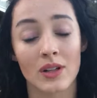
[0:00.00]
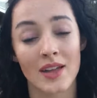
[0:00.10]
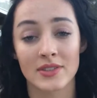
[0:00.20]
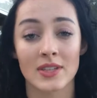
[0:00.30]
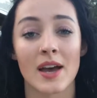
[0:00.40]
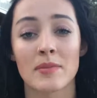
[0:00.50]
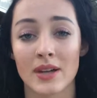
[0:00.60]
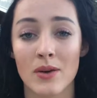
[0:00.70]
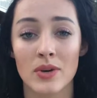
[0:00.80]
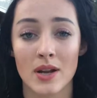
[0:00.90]
well, at the time
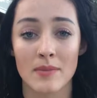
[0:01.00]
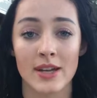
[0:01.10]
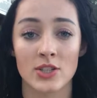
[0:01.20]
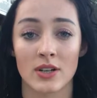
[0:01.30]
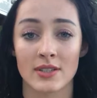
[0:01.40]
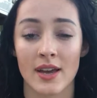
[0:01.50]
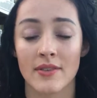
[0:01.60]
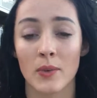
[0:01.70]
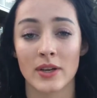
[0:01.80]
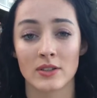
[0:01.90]
that I went on my shark
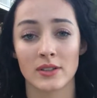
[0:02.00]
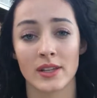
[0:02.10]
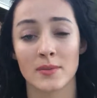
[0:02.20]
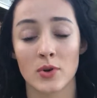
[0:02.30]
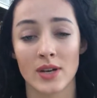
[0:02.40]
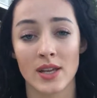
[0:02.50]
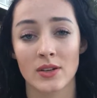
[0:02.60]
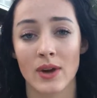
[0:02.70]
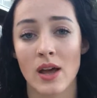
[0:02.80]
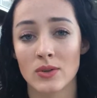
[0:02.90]
dive. I went early in the morning,
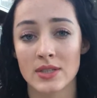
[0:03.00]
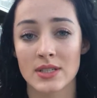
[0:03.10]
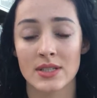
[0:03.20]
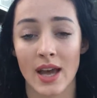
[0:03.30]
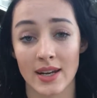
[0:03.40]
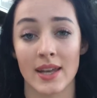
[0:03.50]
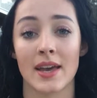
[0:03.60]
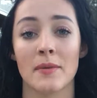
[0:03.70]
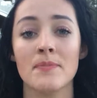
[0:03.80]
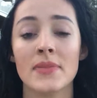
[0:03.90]
around 9
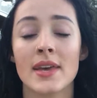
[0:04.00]
a.m.